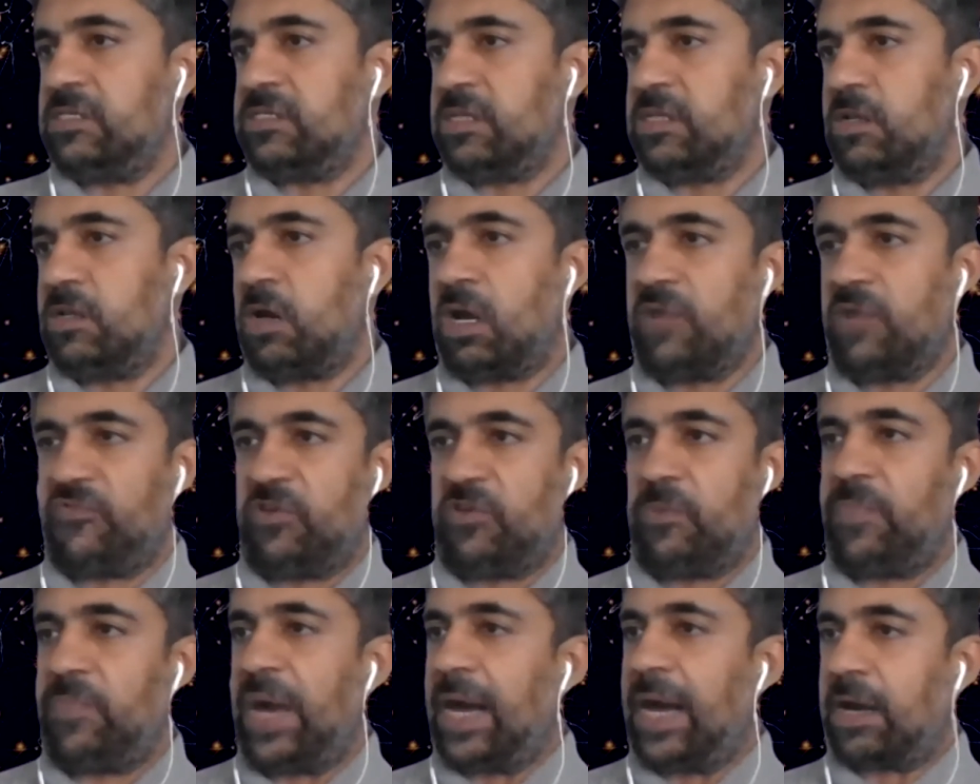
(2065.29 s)
A lot of your
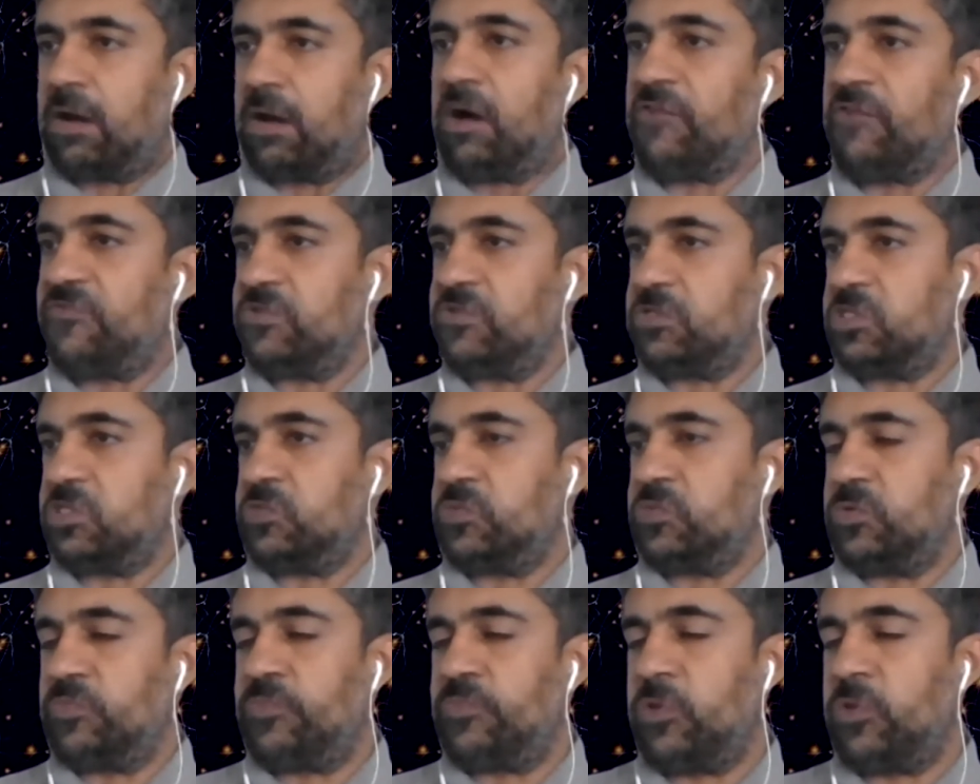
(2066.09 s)
back office is
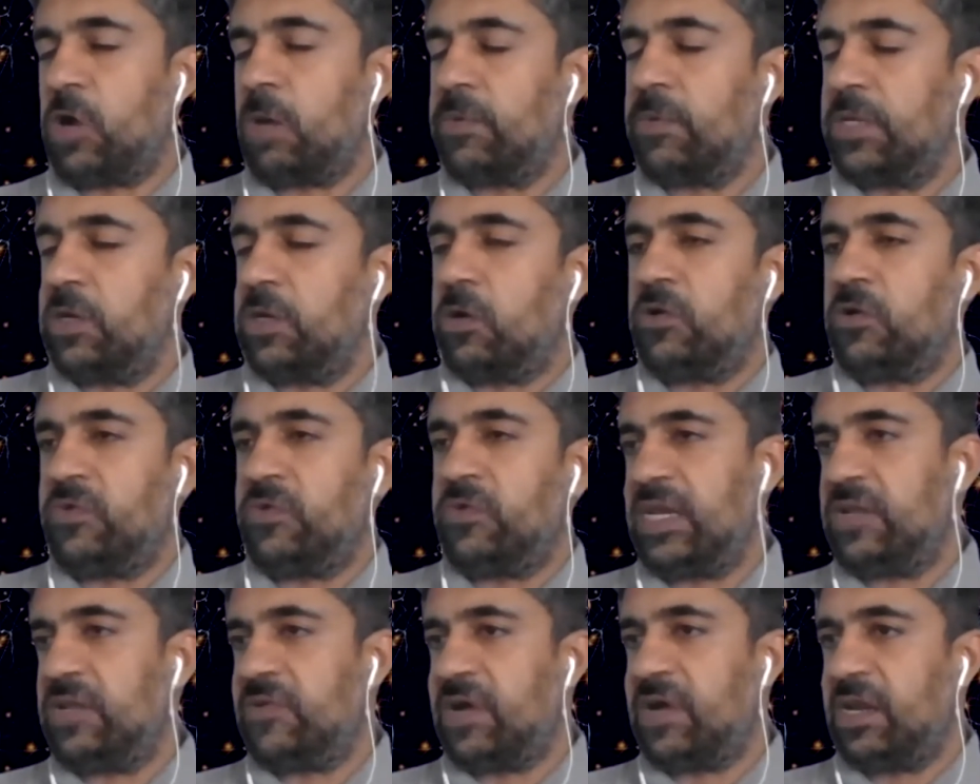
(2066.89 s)
probably
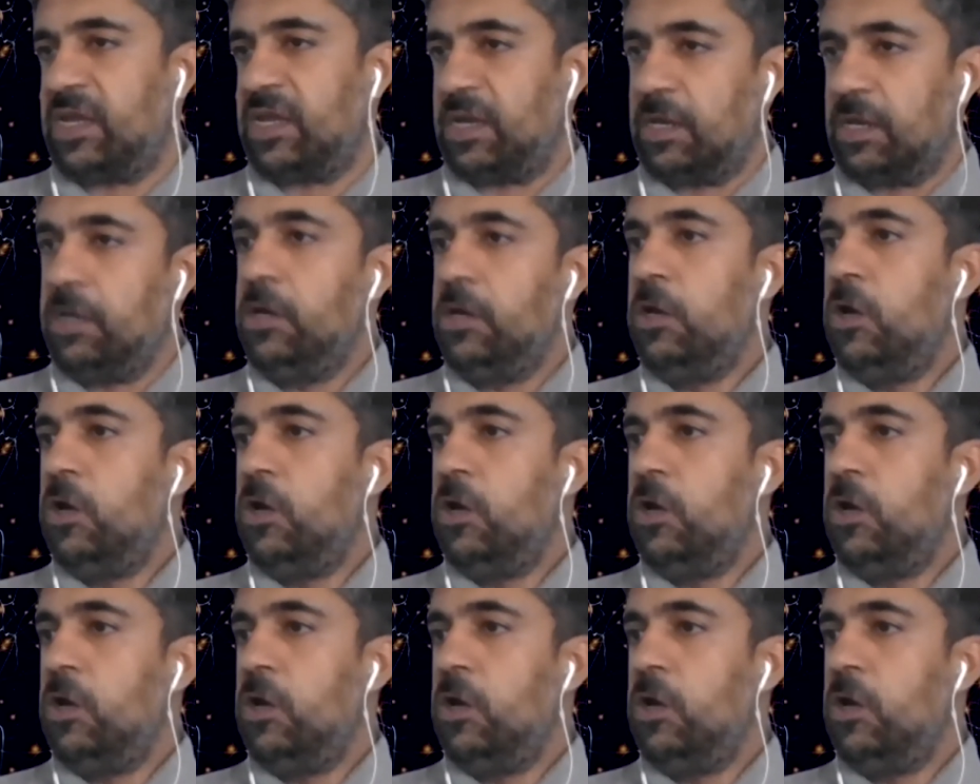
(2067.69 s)
already running